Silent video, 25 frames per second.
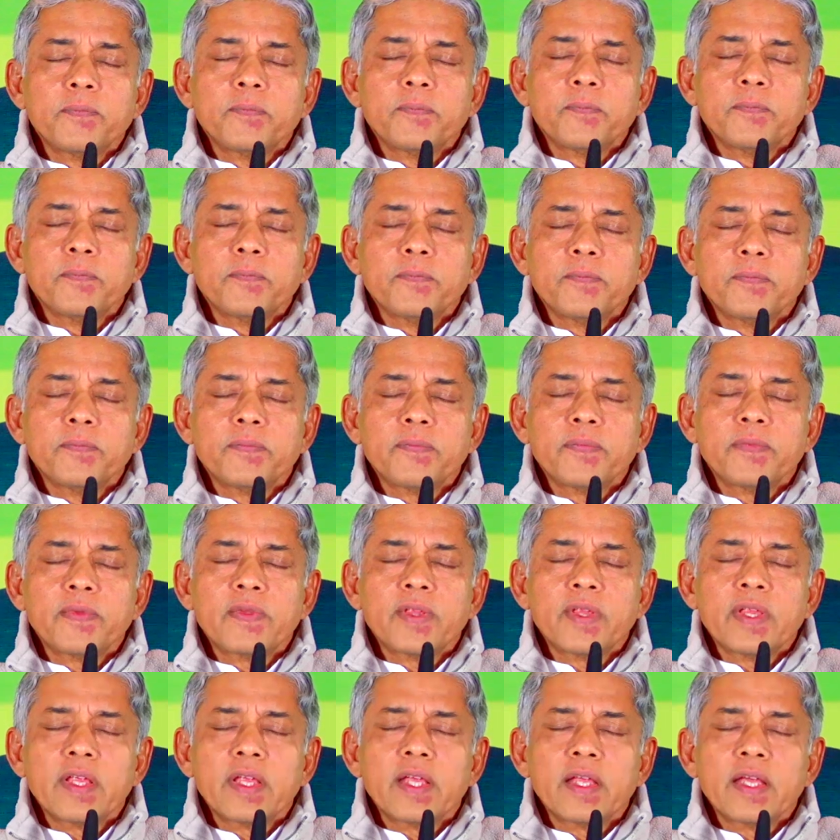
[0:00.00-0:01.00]

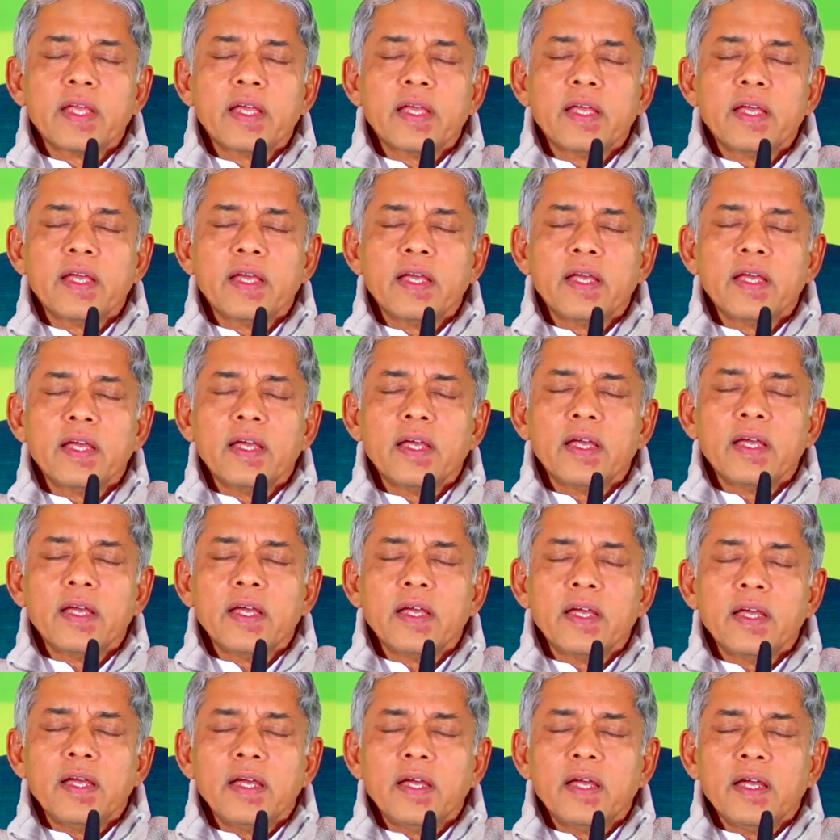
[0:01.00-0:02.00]

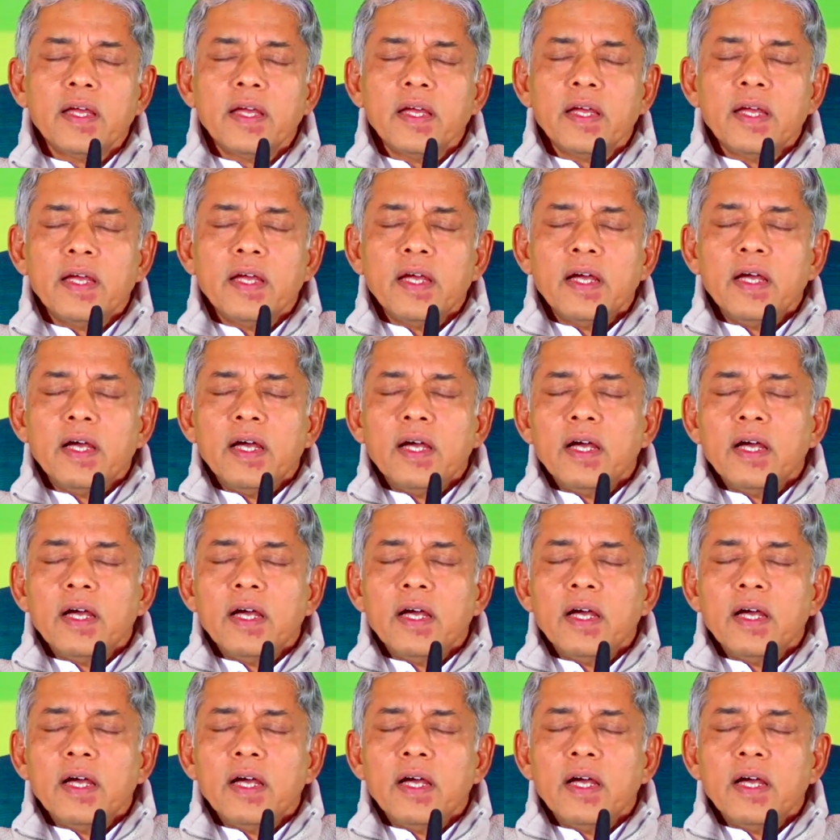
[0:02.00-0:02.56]
(silence)